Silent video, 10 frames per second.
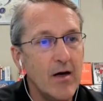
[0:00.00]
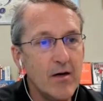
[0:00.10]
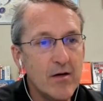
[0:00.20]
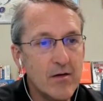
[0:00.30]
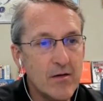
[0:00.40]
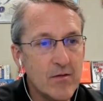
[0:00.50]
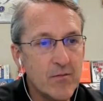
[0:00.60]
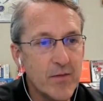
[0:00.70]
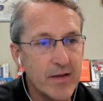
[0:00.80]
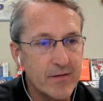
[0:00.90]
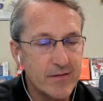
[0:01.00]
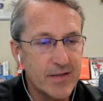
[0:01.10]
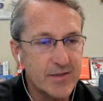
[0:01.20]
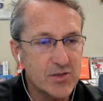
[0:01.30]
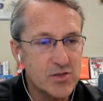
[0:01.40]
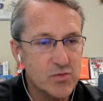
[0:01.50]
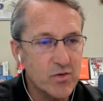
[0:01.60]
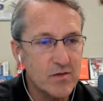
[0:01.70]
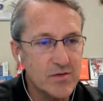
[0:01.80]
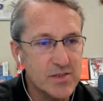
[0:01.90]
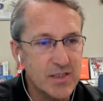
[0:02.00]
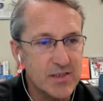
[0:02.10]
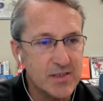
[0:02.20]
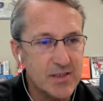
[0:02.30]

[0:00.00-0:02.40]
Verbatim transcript: oh man, that's just one of those things.